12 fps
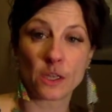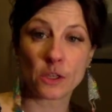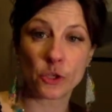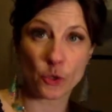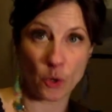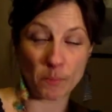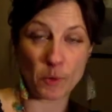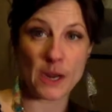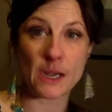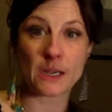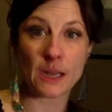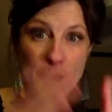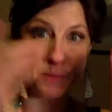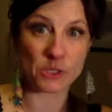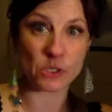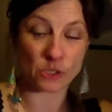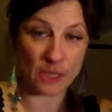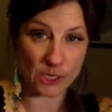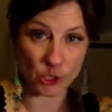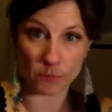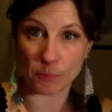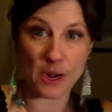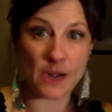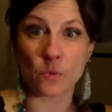your brain chemistry, like your
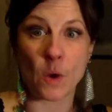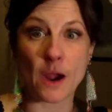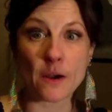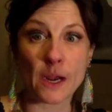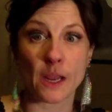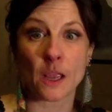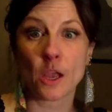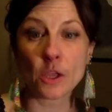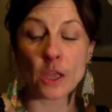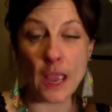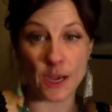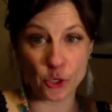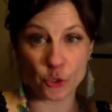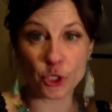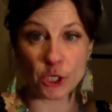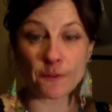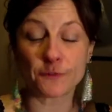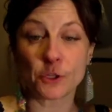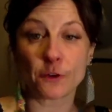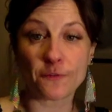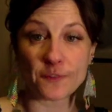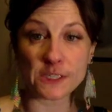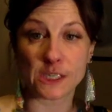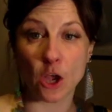brain wiring, and you shift your
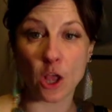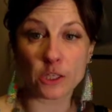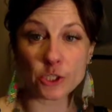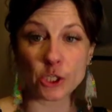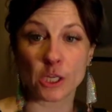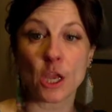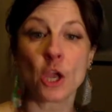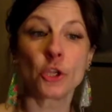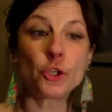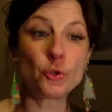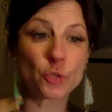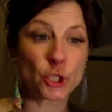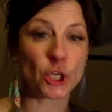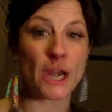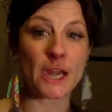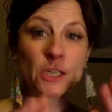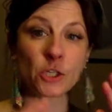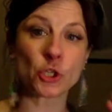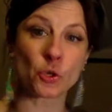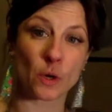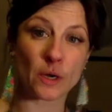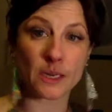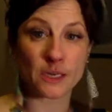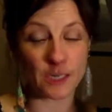physiology. You change
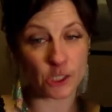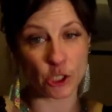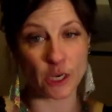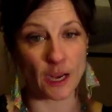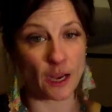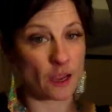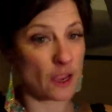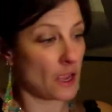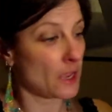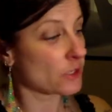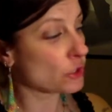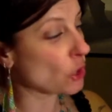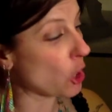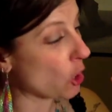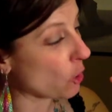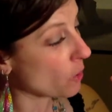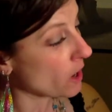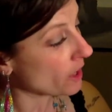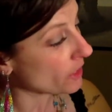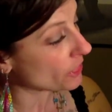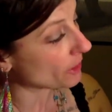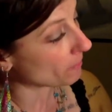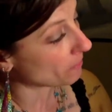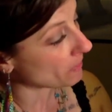your conditioning. So
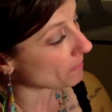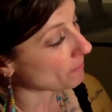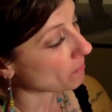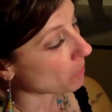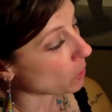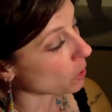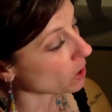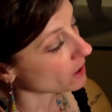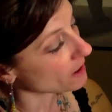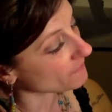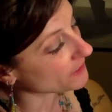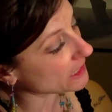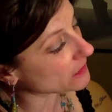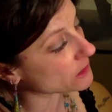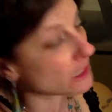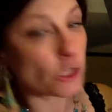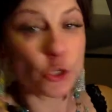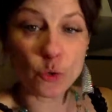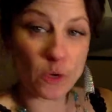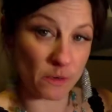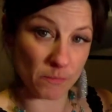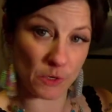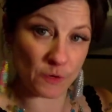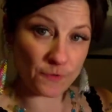the more of these that you
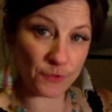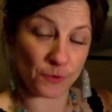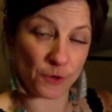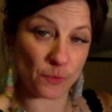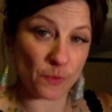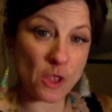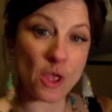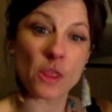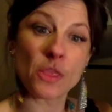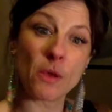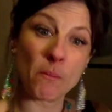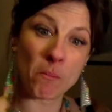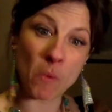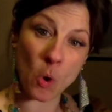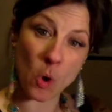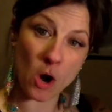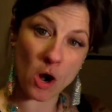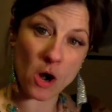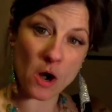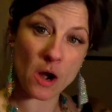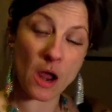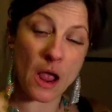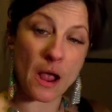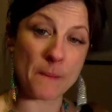can move through, the more
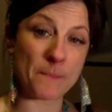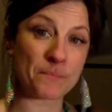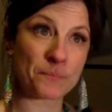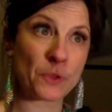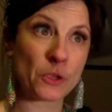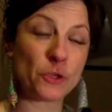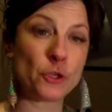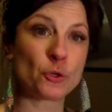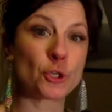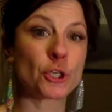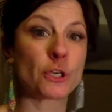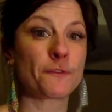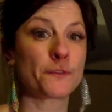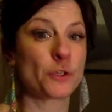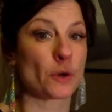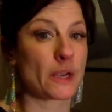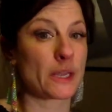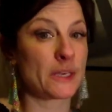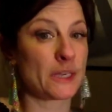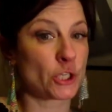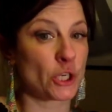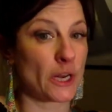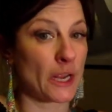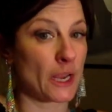um, you shift your
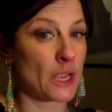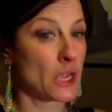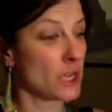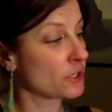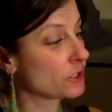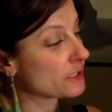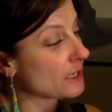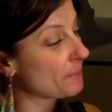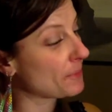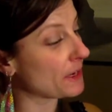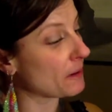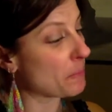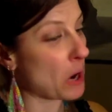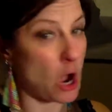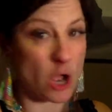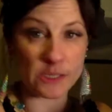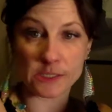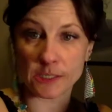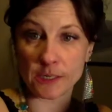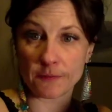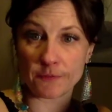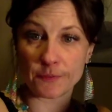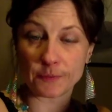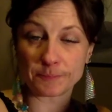conditioning to something positive.